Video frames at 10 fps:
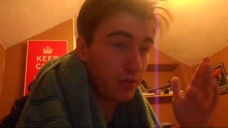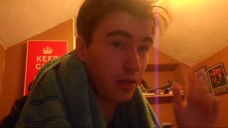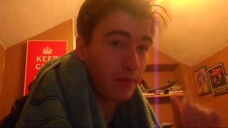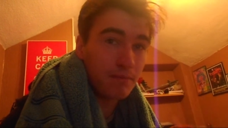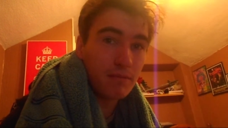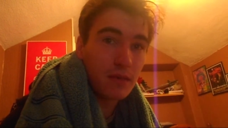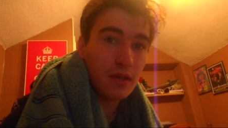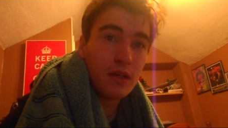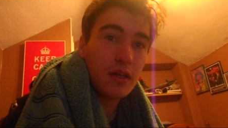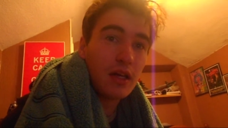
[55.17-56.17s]
to do that.
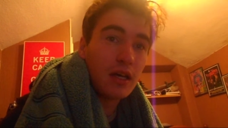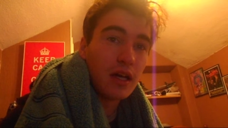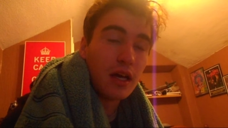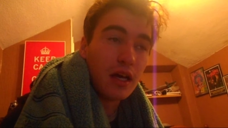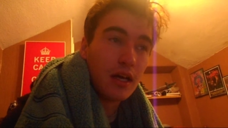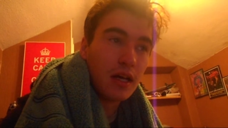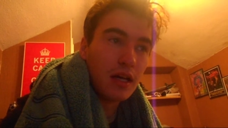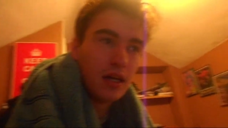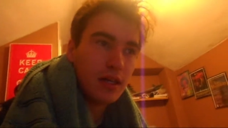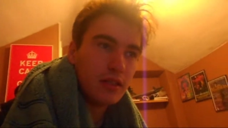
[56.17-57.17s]

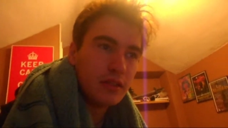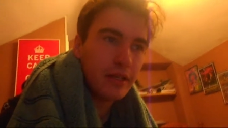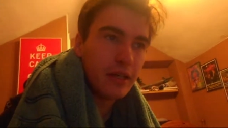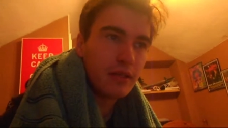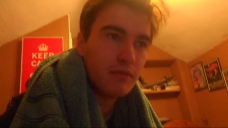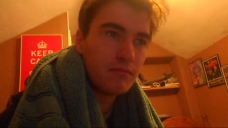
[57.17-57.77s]
And yeah,